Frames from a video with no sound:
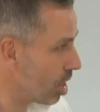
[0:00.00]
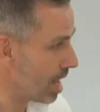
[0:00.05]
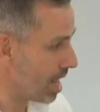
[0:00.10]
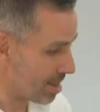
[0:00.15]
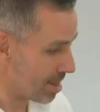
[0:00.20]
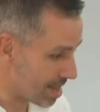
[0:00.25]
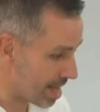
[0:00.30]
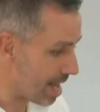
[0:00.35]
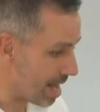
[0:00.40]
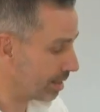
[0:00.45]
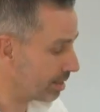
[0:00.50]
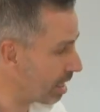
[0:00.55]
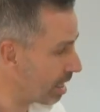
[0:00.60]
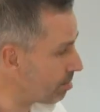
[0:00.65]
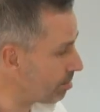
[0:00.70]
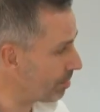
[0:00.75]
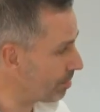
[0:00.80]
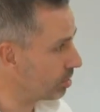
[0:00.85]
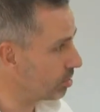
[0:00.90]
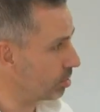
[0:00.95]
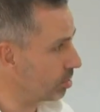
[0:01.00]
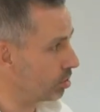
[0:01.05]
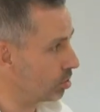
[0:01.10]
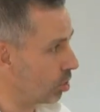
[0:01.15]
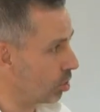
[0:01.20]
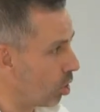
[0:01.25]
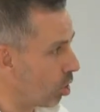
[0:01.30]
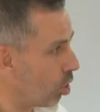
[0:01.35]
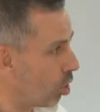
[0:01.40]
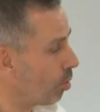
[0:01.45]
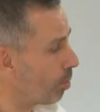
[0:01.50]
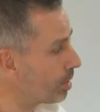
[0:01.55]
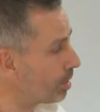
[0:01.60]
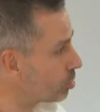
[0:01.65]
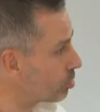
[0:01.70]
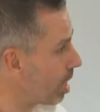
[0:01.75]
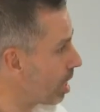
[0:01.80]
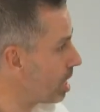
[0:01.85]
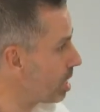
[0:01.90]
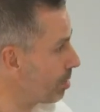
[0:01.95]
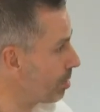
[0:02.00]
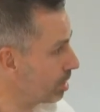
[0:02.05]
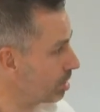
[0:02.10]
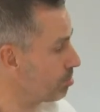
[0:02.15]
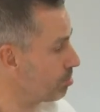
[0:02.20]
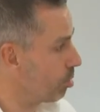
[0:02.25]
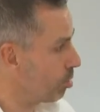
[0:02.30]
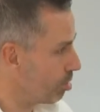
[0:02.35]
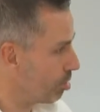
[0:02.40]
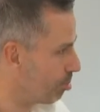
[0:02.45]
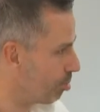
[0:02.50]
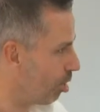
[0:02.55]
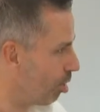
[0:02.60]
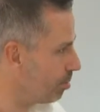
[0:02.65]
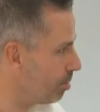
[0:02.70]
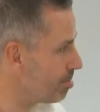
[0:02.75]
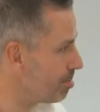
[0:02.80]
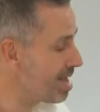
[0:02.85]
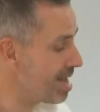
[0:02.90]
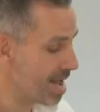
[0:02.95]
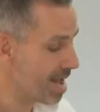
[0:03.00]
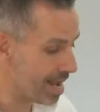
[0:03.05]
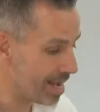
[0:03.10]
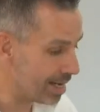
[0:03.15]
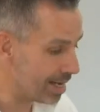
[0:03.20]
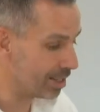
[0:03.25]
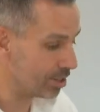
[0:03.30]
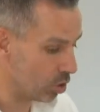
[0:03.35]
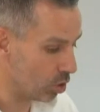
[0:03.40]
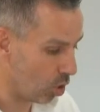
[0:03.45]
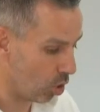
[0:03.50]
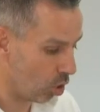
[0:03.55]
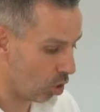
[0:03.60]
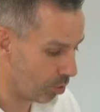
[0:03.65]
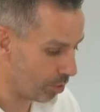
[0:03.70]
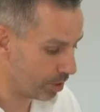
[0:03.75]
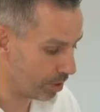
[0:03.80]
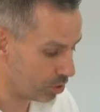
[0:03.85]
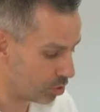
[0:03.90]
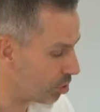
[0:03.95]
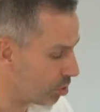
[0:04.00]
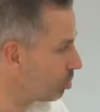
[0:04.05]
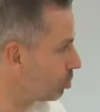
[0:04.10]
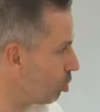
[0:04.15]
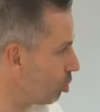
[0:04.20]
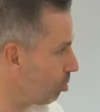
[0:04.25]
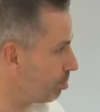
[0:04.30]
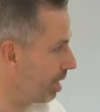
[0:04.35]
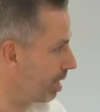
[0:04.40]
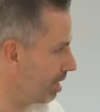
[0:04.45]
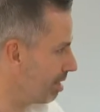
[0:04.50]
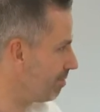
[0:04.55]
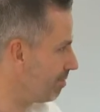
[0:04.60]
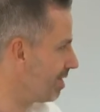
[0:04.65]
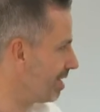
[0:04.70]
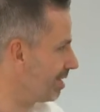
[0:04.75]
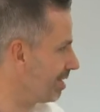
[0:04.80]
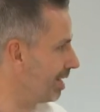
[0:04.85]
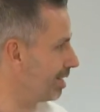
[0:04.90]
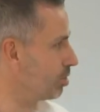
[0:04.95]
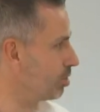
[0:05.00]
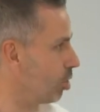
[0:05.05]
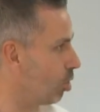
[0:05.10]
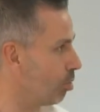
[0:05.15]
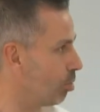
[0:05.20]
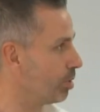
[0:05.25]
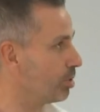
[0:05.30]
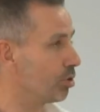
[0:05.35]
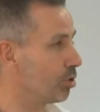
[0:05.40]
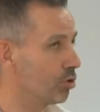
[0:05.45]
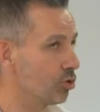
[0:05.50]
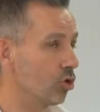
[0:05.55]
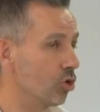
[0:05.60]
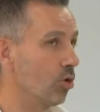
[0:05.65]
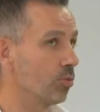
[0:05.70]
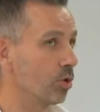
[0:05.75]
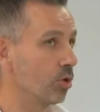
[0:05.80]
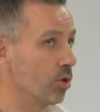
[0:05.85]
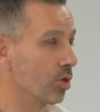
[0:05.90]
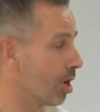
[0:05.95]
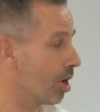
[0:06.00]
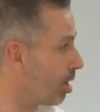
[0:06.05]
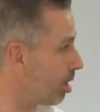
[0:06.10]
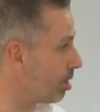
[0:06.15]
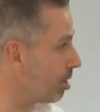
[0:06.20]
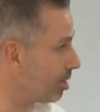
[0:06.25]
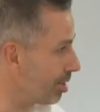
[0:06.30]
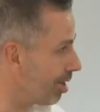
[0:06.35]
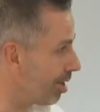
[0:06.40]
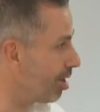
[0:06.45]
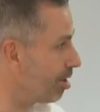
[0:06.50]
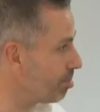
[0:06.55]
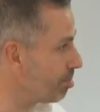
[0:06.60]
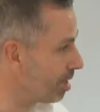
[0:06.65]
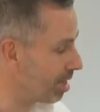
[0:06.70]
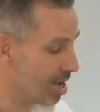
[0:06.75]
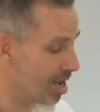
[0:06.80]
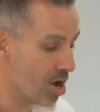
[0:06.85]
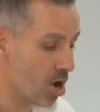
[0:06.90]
That type of research is always trying to explore the problem. It is always your job to innovate. It's always your job to do the hard bit.